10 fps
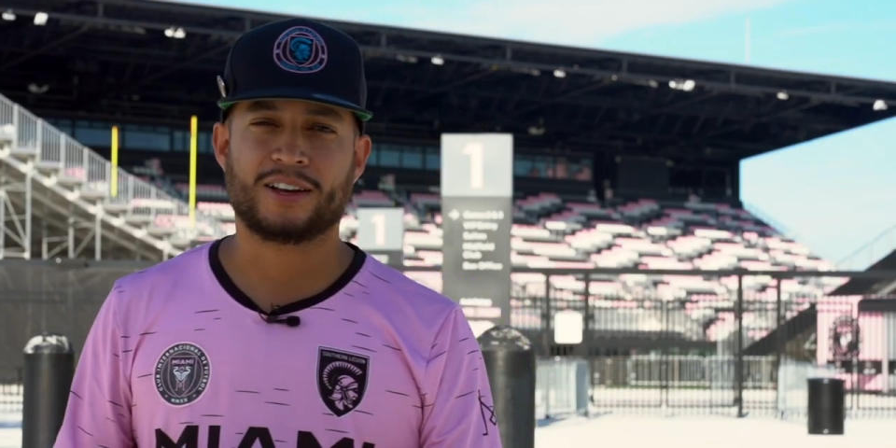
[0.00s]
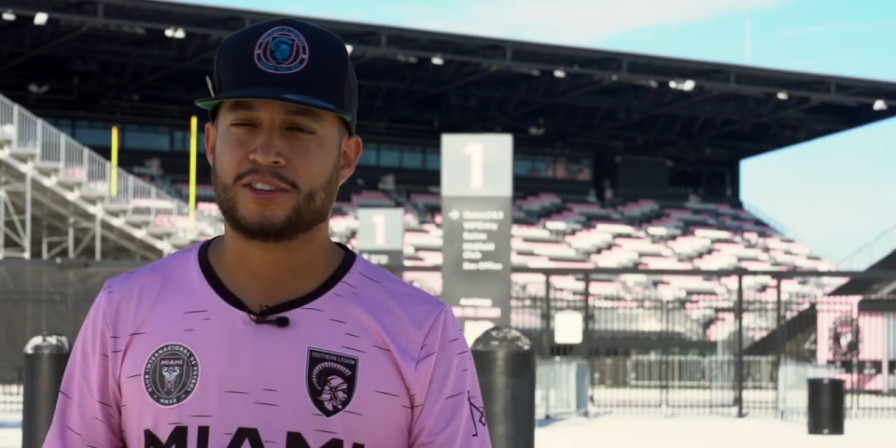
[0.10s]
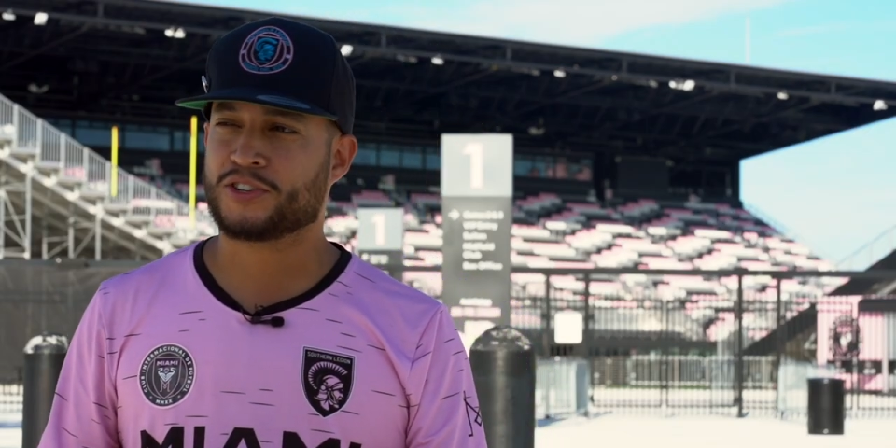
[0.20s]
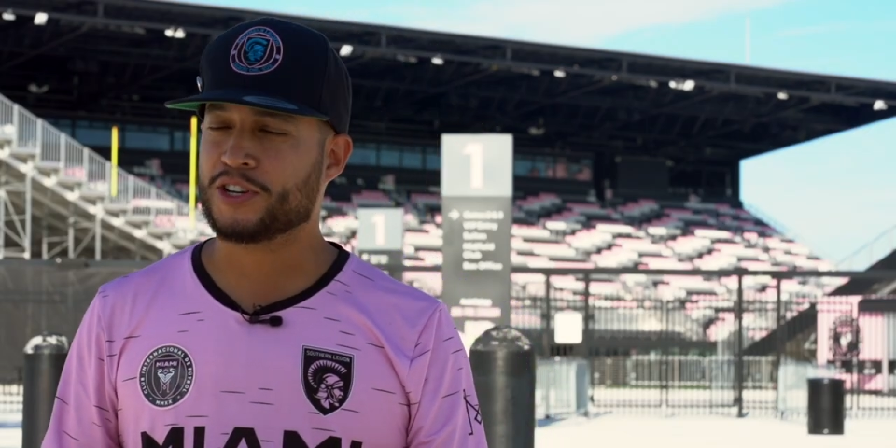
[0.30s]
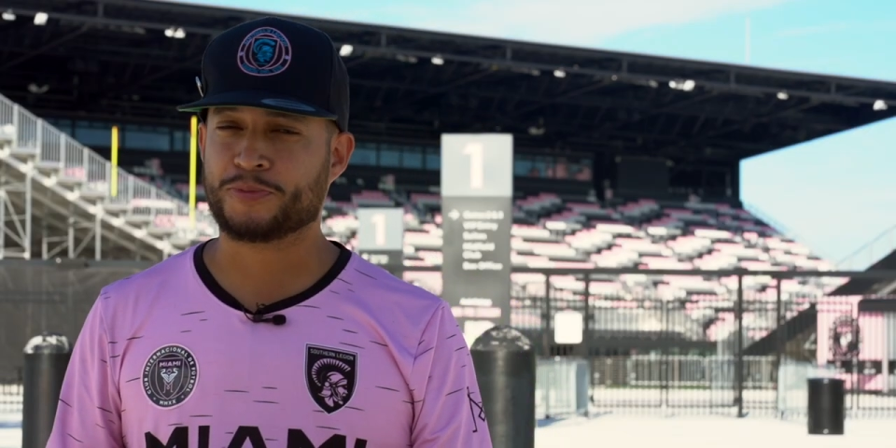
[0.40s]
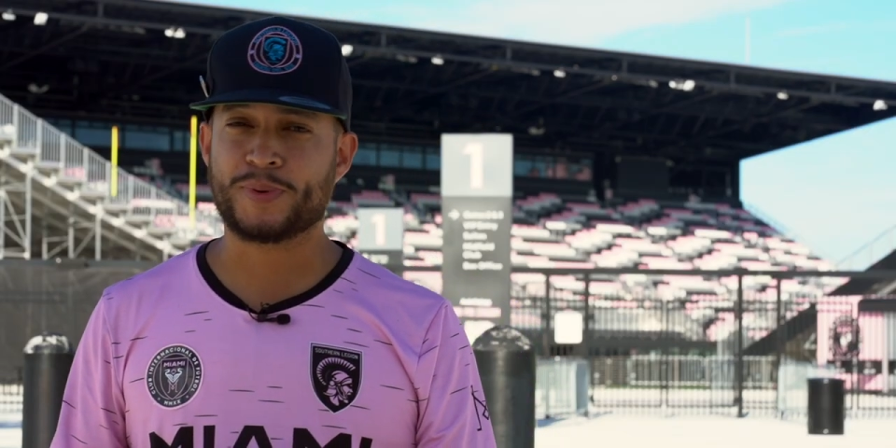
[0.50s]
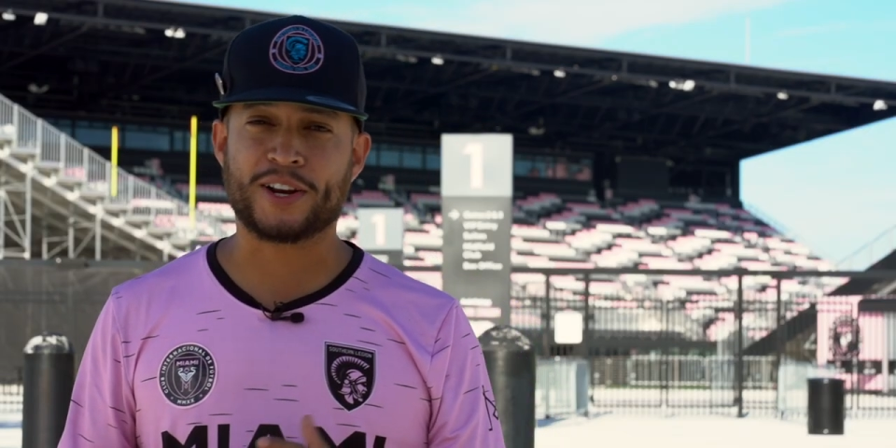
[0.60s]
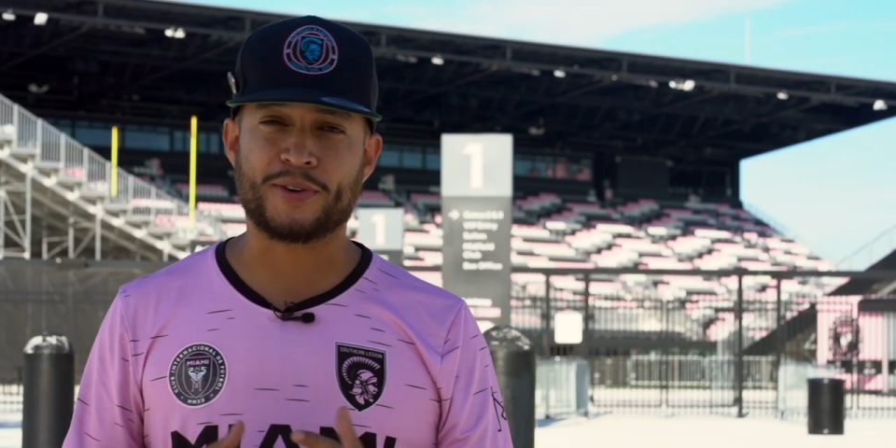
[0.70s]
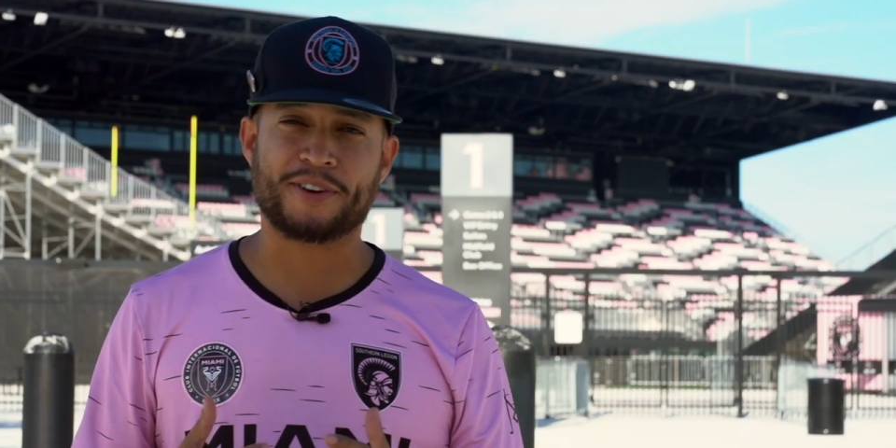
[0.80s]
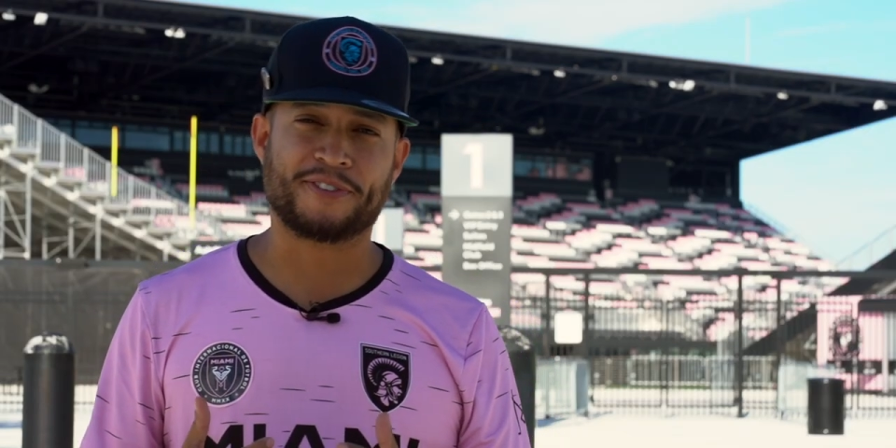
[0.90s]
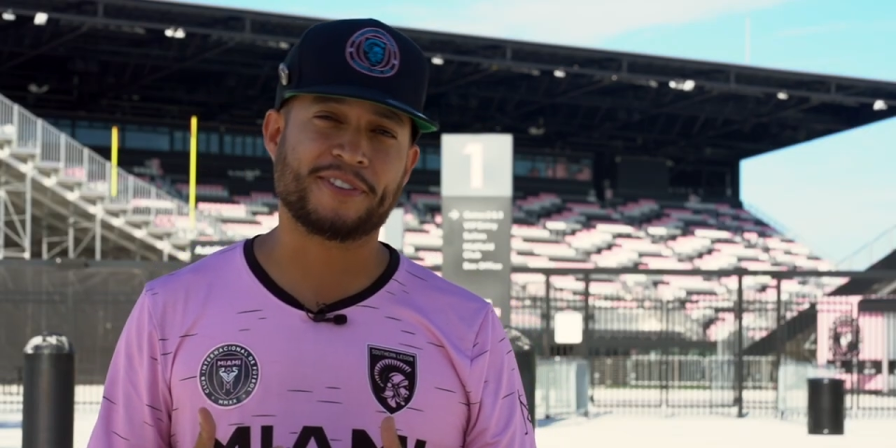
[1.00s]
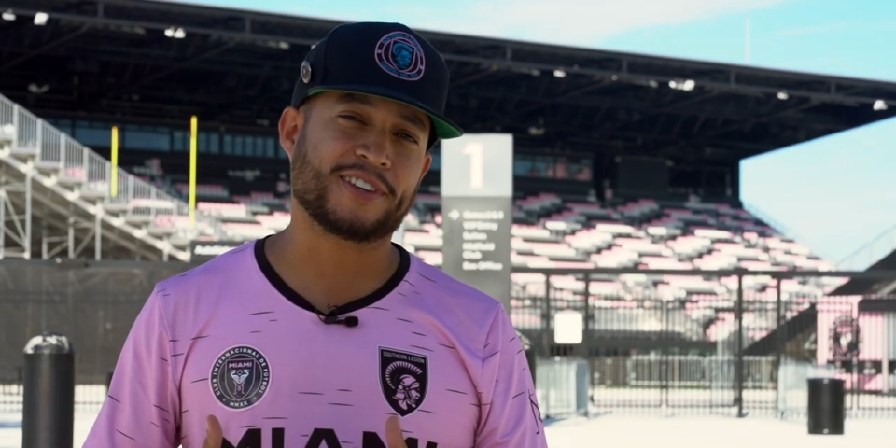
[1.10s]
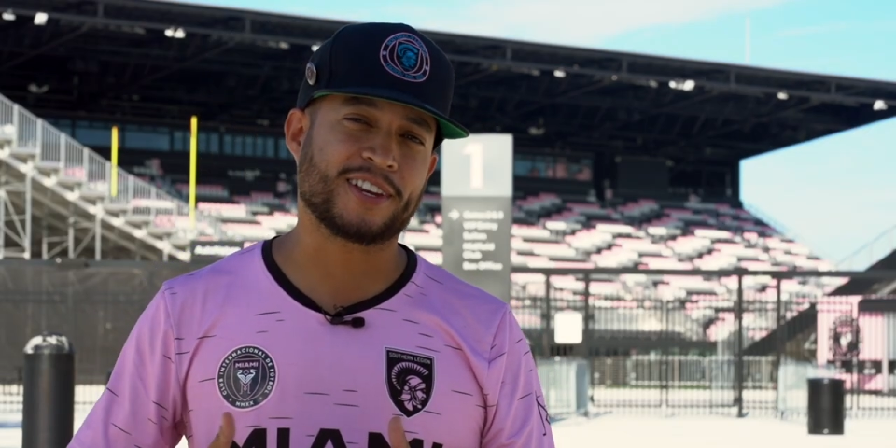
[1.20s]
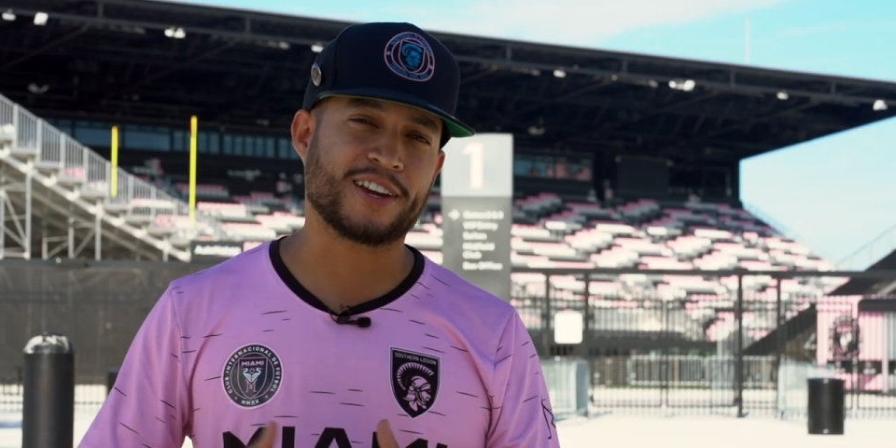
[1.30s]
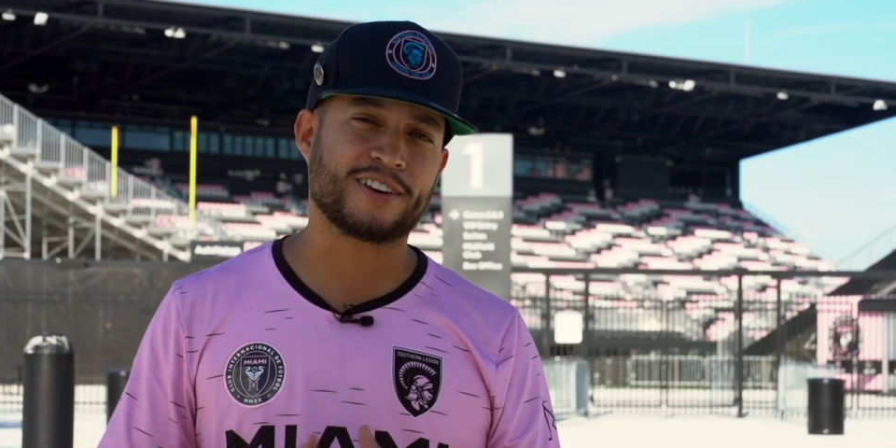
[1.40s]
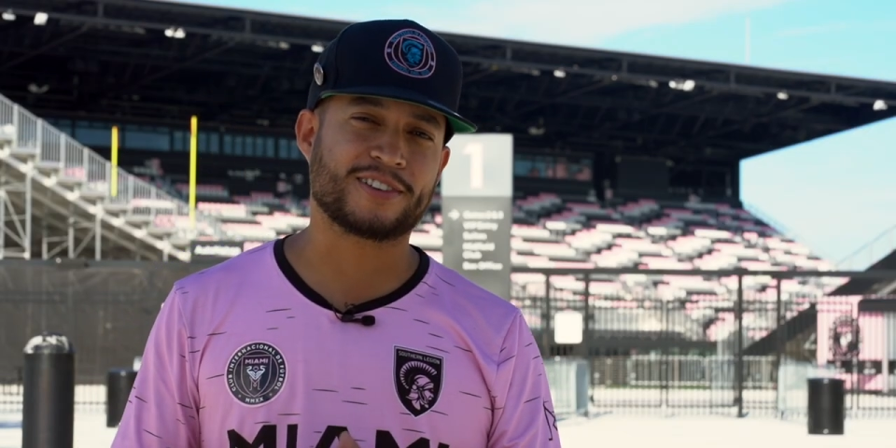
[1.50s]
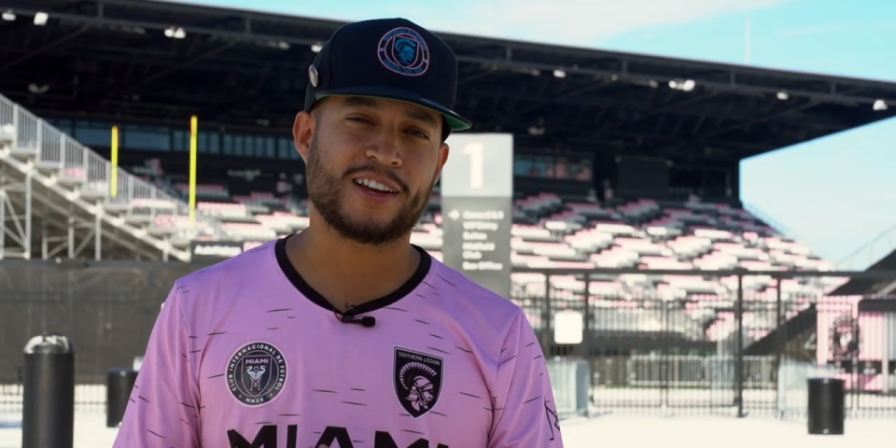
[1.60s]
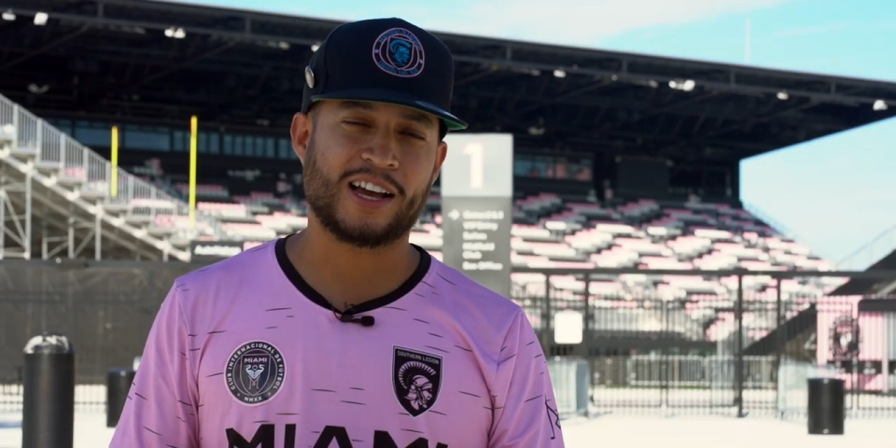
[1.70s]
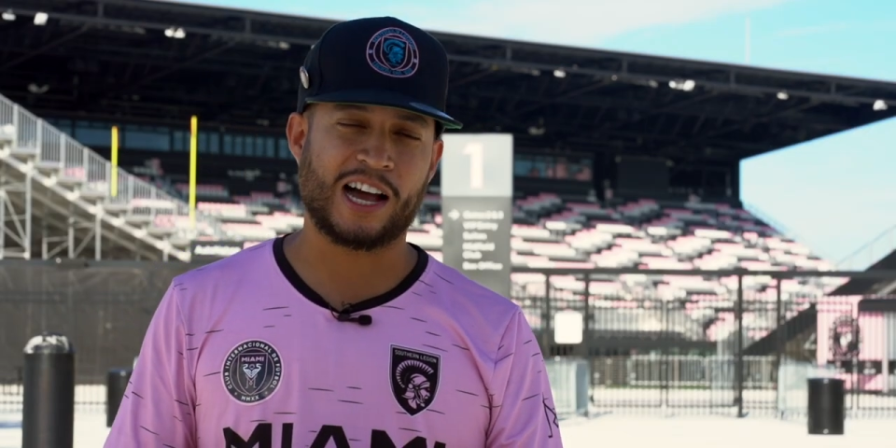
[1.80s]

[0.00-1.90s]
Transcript: So it's been a great 15 years,